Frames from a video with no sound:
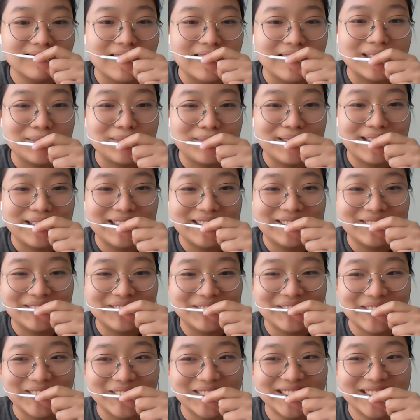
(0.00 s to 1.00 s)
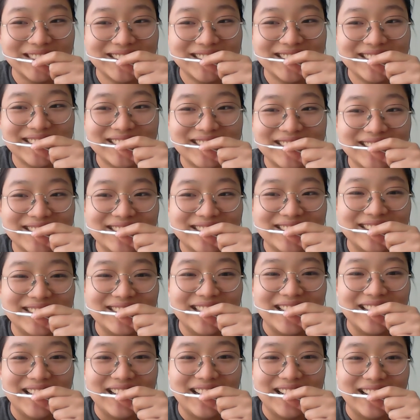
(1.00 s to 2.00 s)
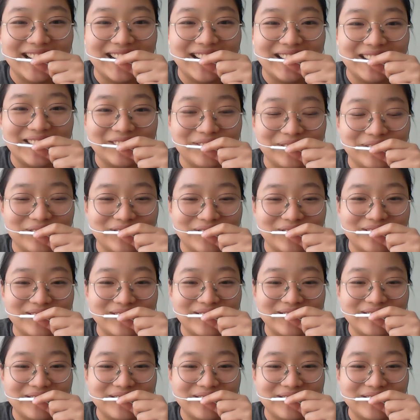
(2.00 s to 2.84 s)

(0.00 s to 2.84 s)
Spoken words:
It's pretty cool. Yeah, I'm